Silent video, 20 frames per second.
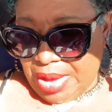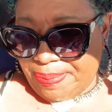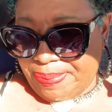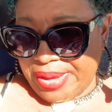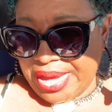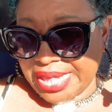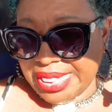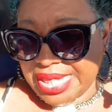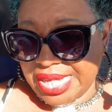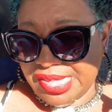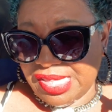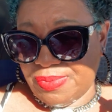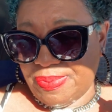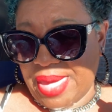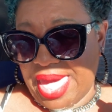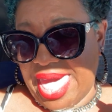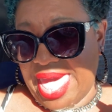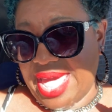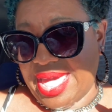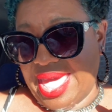picked this
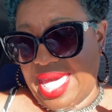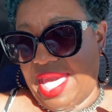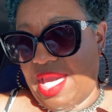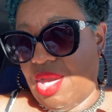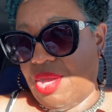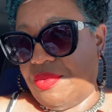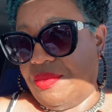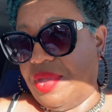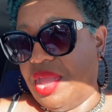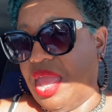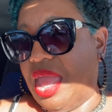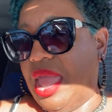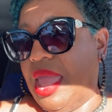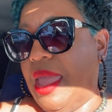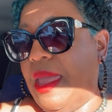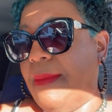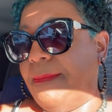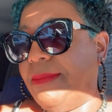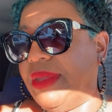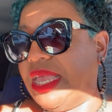bag out
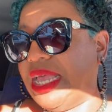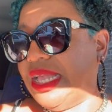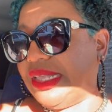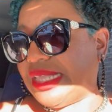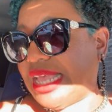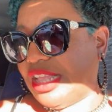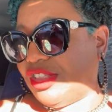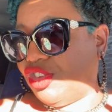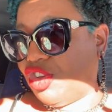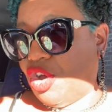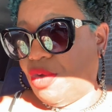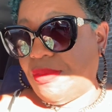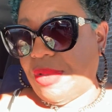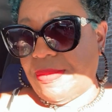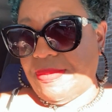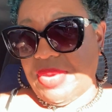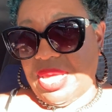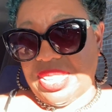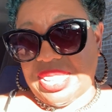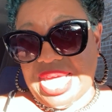because I told my
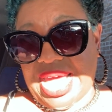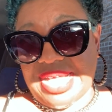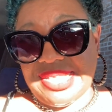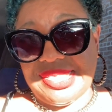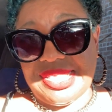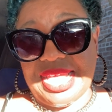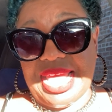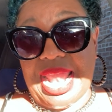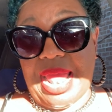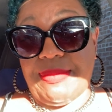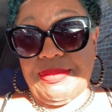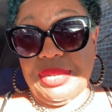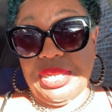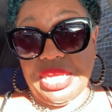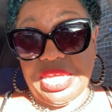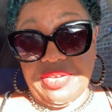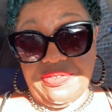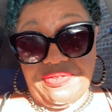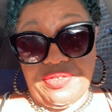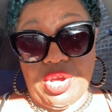mother, I said, I'm
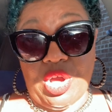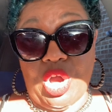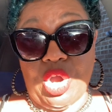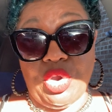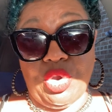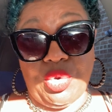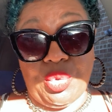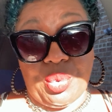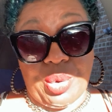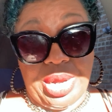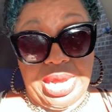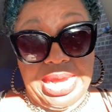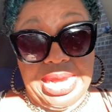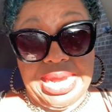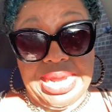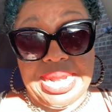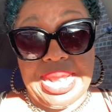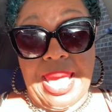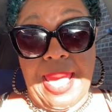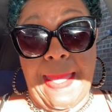looking for a
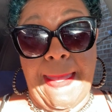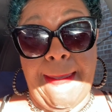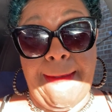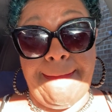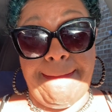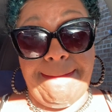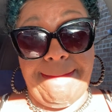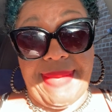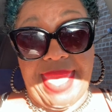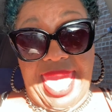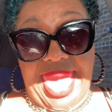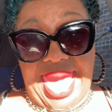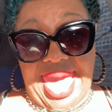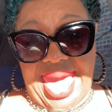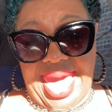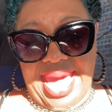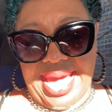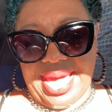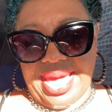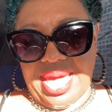green
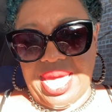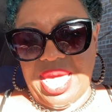bag.